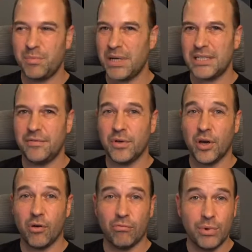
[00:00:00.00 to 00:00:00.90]
especially if you
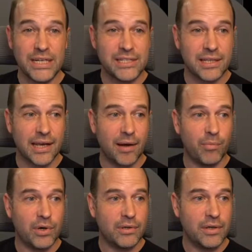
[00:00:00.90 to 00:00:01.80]
can't reach the
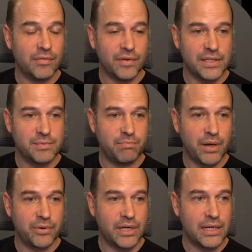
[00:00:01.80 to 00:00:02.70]
camera, if it's
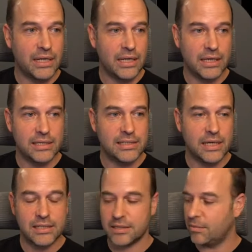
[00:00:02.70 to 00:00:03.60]
buried in a
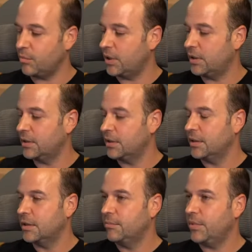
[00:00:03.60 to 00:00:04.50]
set somewhere.
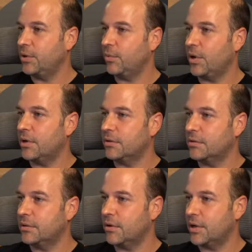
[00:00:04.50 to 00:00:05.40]
Middle one,
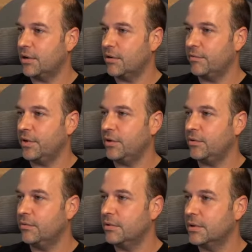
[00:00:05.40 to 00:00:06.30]
hide live
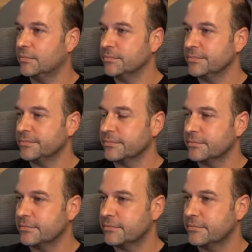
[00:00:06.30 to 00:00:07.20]
view,
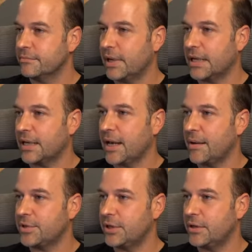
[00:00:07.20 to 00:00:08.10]
make a
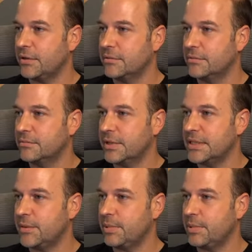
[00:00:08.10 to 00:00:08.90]
capture, easy